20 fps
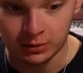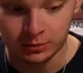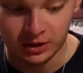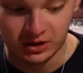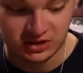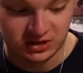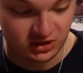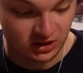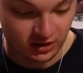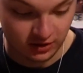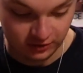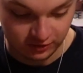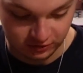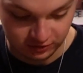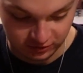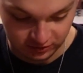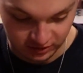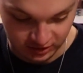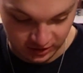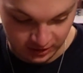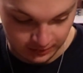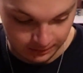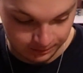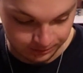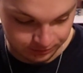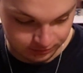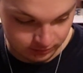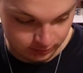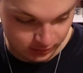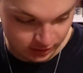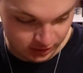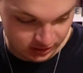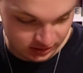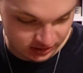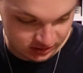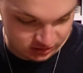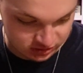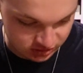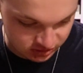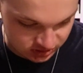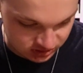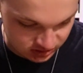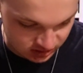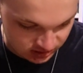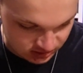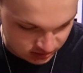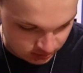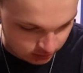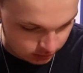myself, but it just doesn't